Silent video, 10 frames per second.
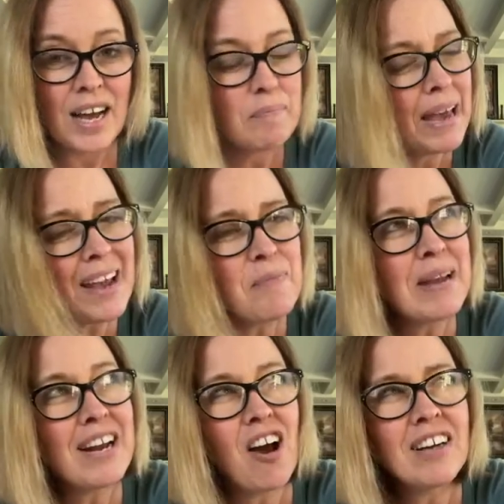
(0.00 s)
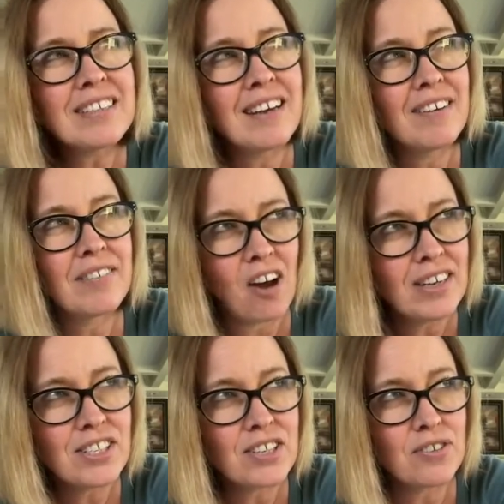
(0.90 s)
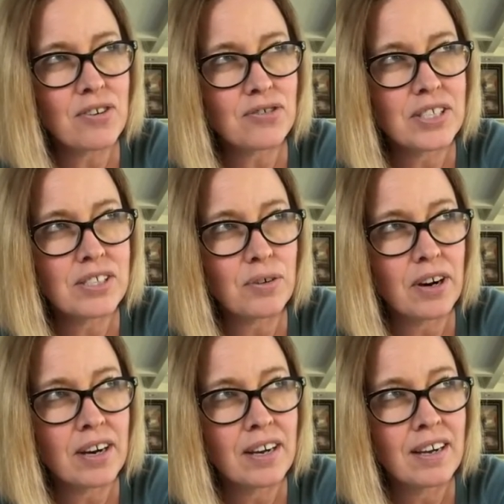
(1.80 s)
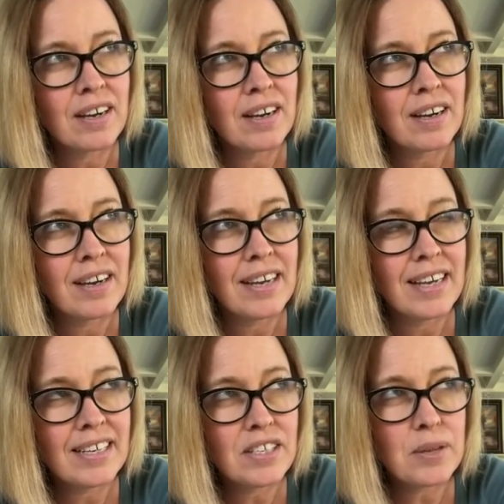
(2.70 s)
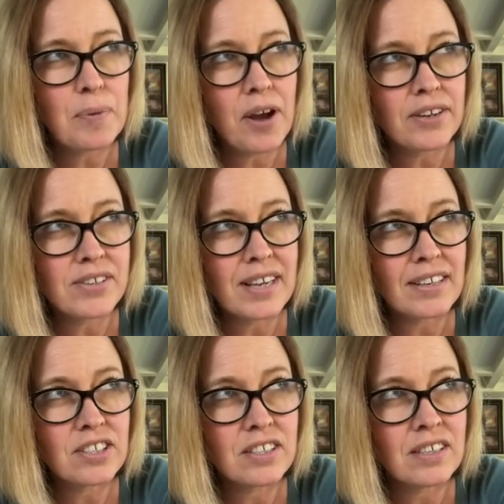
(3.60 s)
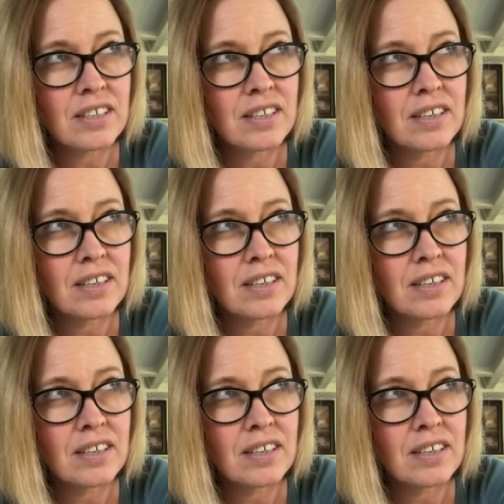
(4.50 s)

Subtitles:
I may or may not have gone into the grocery store, into the produce section,